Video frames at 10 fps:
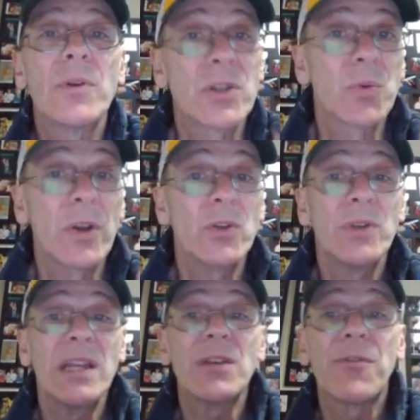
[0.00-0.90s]
which is what you
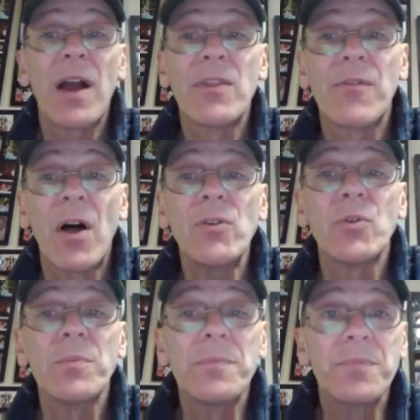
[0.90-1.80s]
need to find the
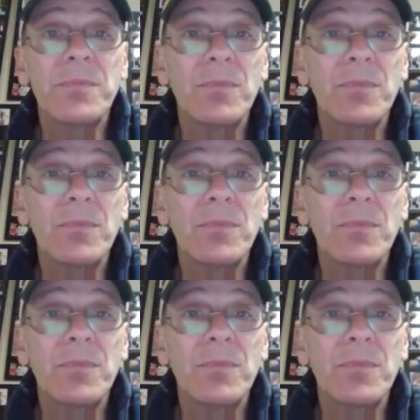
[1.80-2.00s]
volume.